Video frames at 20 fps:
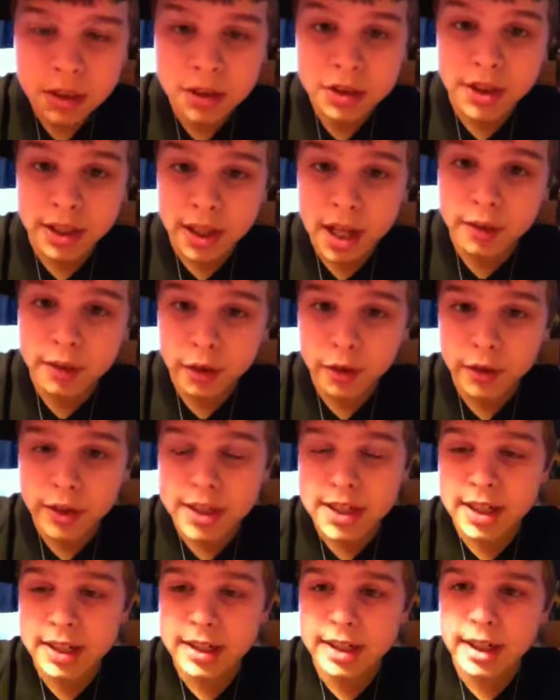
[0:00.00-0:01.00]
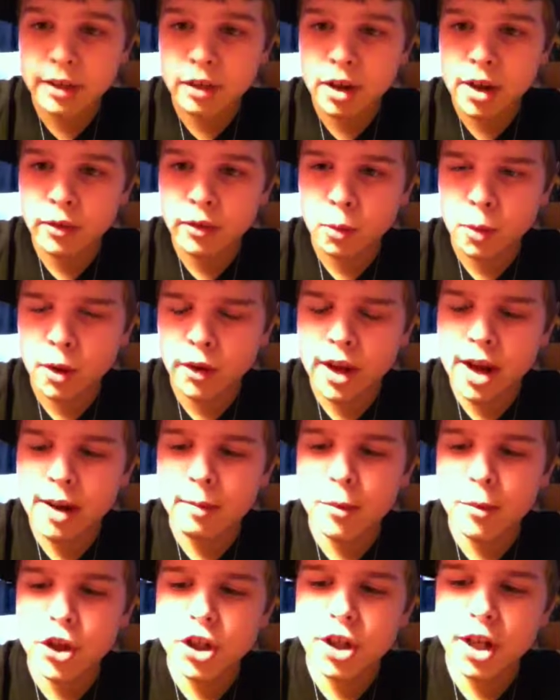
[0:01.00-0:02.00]
Together, they stick together everywhere. They have
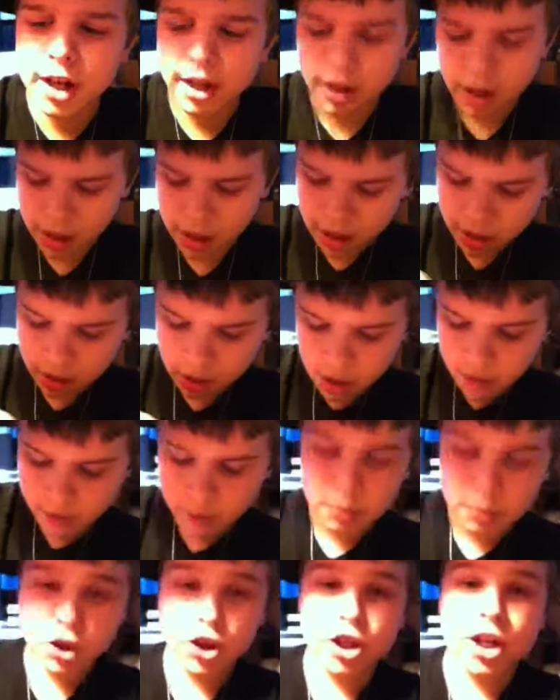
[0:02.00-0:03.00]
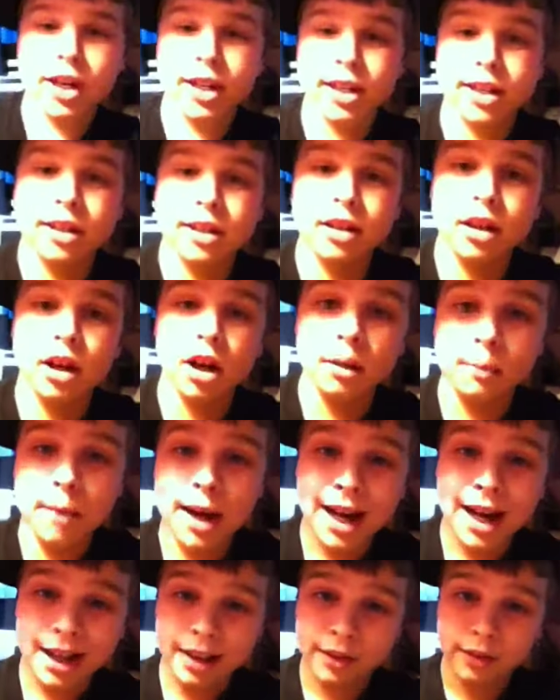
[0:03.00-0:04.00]
a machete
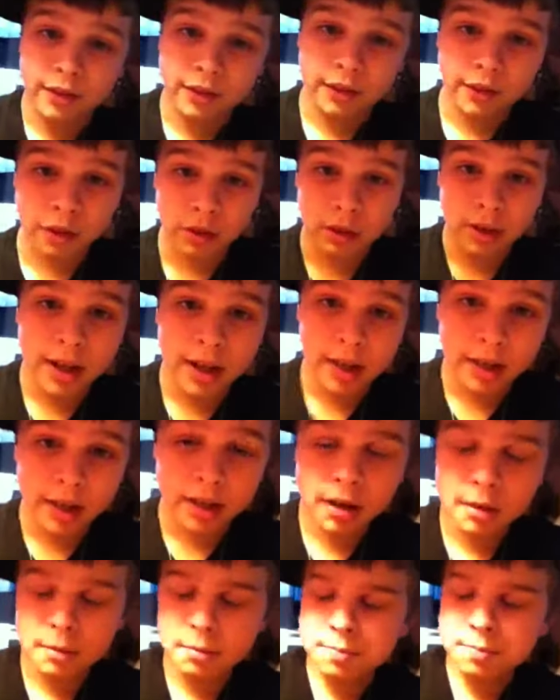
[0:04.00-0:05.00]
on their leg,